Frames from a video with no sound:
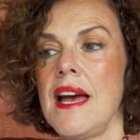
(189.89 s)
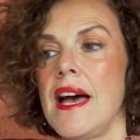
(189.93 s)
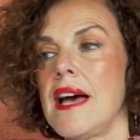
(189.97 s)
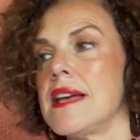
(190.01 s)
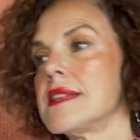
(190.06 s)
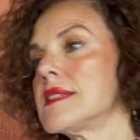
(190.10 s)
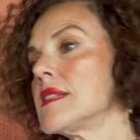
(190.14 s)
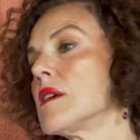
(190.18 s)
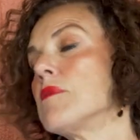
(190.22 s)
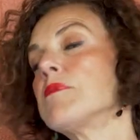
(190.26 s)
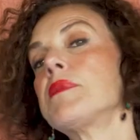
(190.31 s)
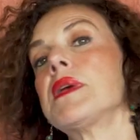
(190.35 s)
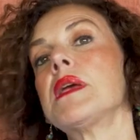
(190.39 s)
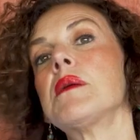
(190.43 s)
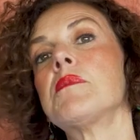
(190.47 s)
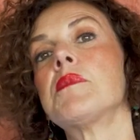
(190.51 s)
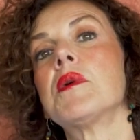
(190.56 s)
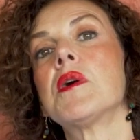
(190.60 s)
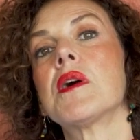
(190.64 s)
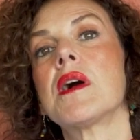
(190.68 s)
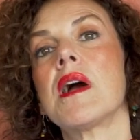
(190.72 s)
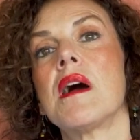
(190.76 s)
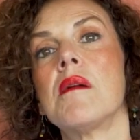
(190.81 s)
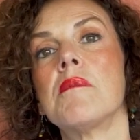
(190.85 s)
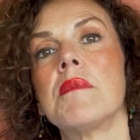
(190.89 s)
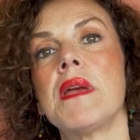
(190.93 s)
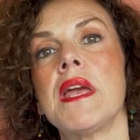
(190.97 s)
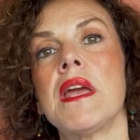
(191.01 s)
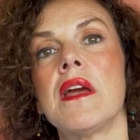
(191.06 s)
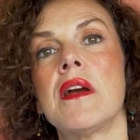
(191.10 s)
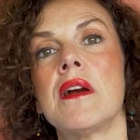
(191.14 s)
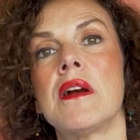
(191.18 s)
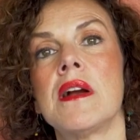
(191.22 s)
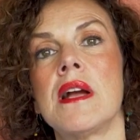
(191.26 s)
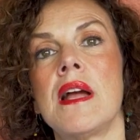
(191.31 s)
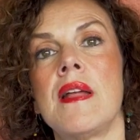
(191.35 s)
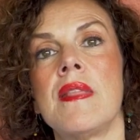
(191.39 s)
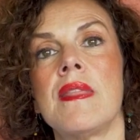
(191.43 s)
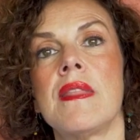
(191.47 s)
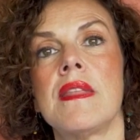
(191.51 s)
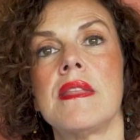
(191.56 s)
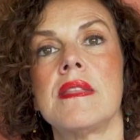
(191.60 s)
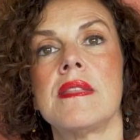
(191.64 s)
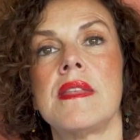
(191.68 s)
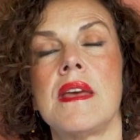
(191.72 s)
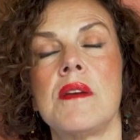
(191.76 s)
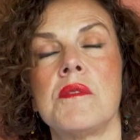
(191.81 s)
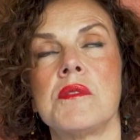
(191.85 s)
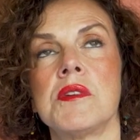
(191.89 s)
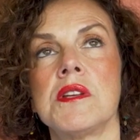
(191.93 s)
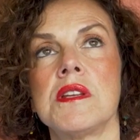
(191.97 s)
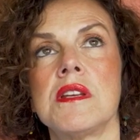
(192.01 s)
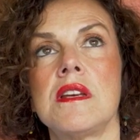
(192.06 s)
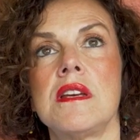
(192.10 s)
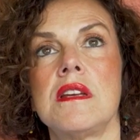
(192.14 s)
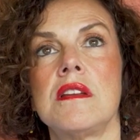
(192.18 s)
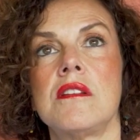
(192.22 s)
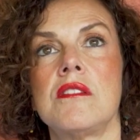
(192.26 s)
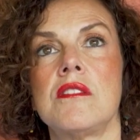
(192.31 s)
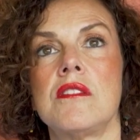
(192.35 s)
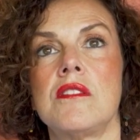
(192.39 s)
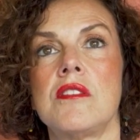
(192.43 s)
Some people come here and they really